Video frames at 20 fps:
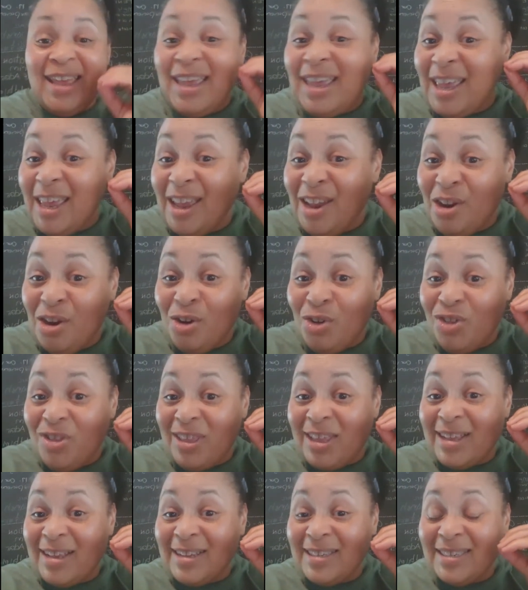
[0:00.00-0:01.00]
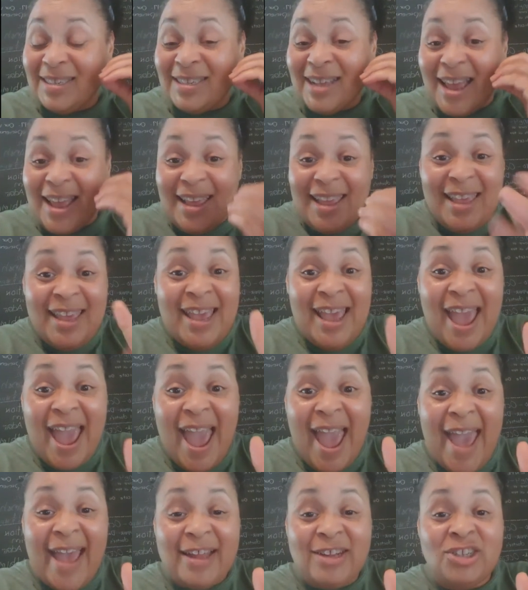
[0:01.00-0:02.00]
Hear this.
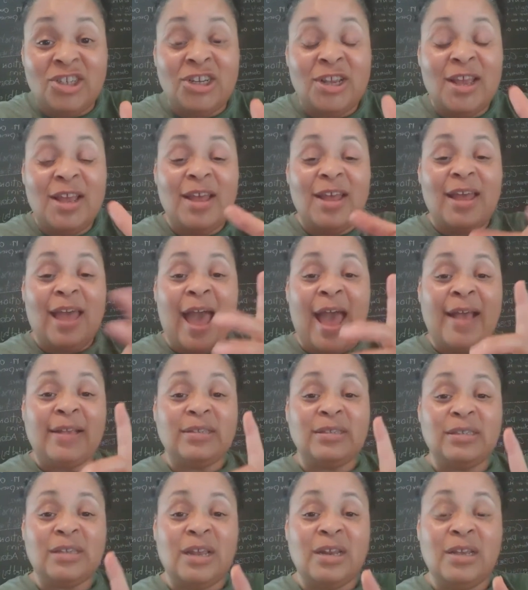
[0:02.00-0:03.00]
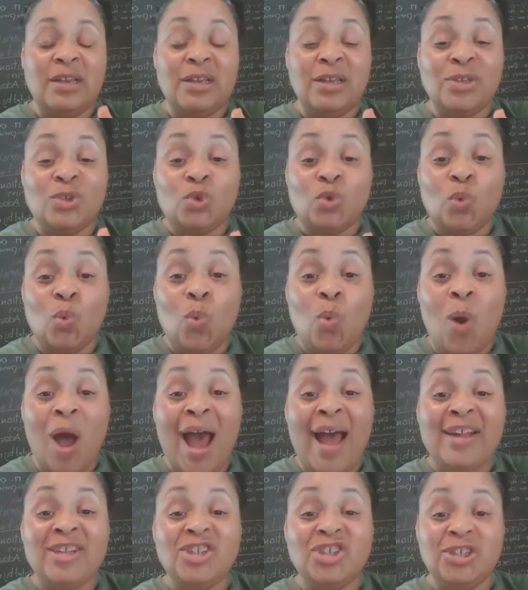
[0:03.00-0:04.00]
Catch. God said He is
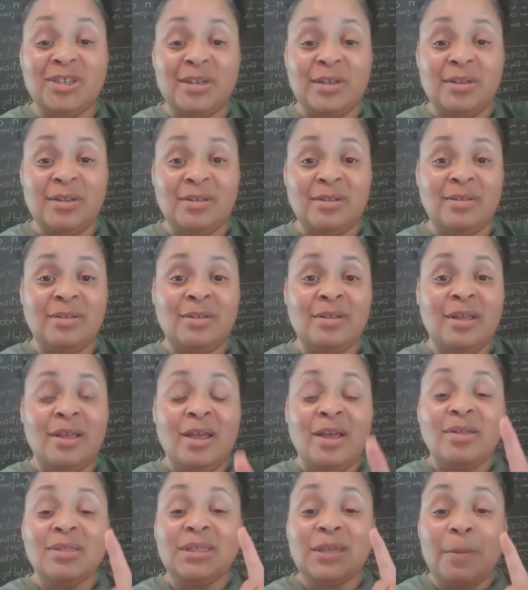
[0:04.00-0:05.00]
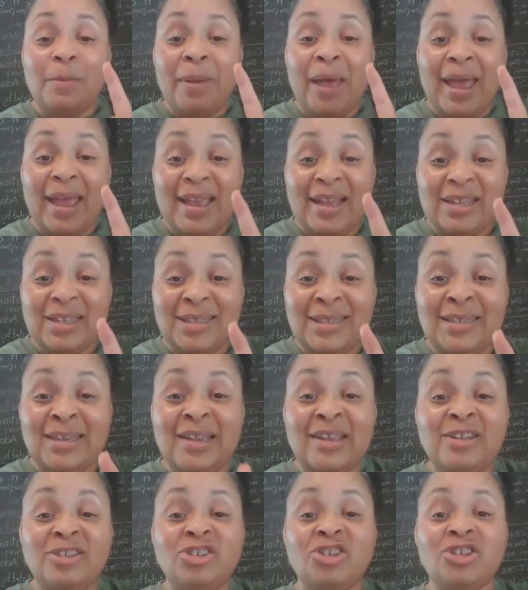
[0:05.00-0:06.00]
watching to pay
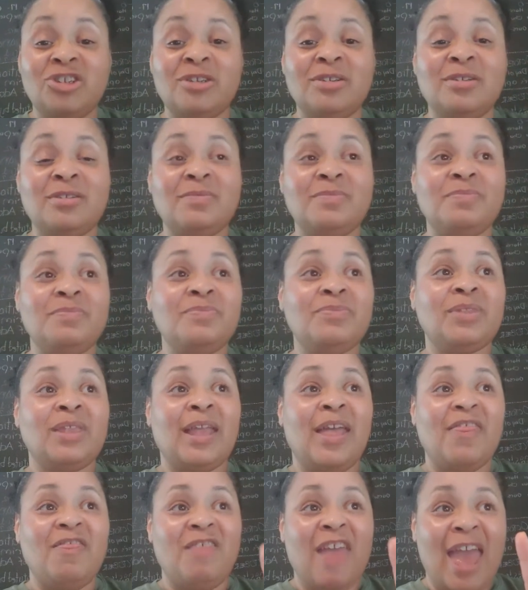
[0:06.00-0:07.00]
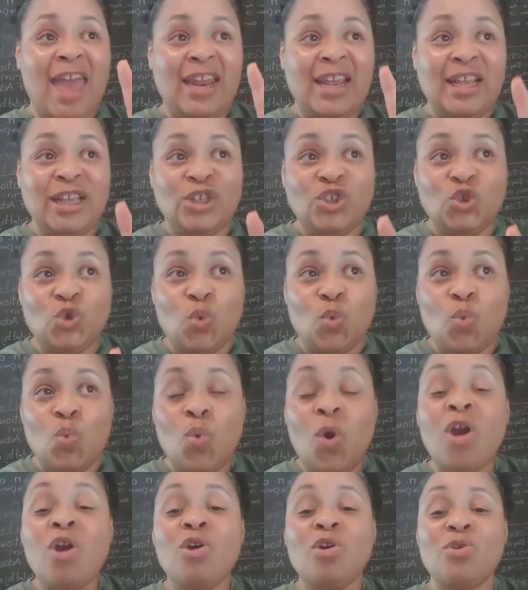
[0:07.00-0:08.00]
attention that His
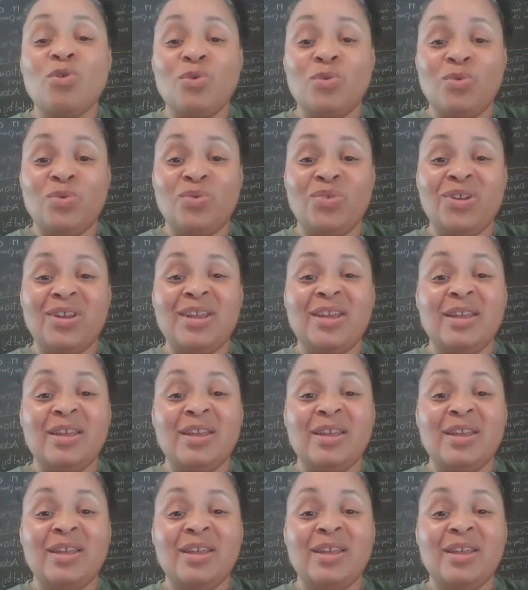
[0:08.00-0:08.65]
word